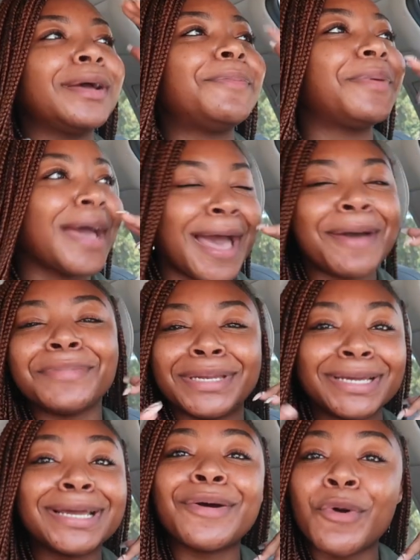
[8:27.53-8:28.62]
But I'm
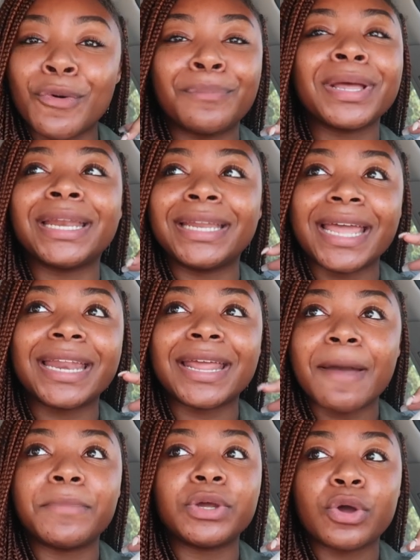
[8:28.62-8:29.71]
gonna hope and get it.
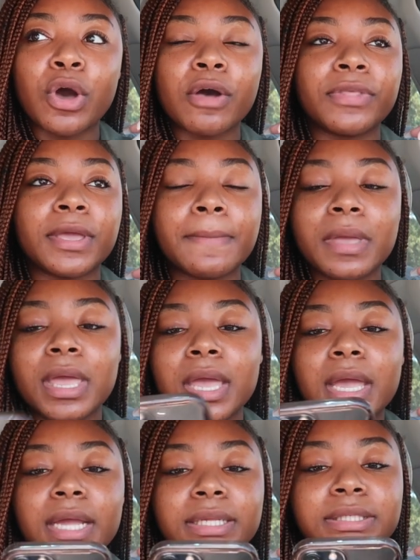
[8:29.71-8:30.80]
I'm gonna call them
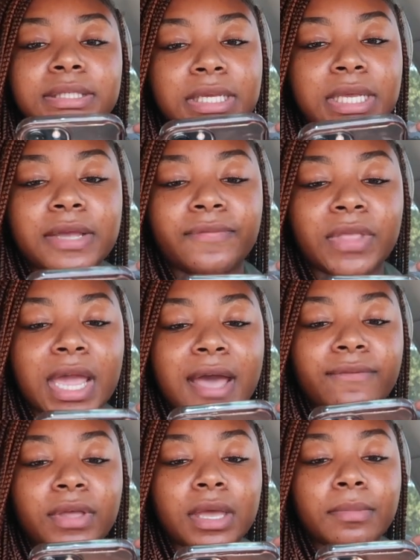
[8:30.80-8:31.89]
and see if they have it.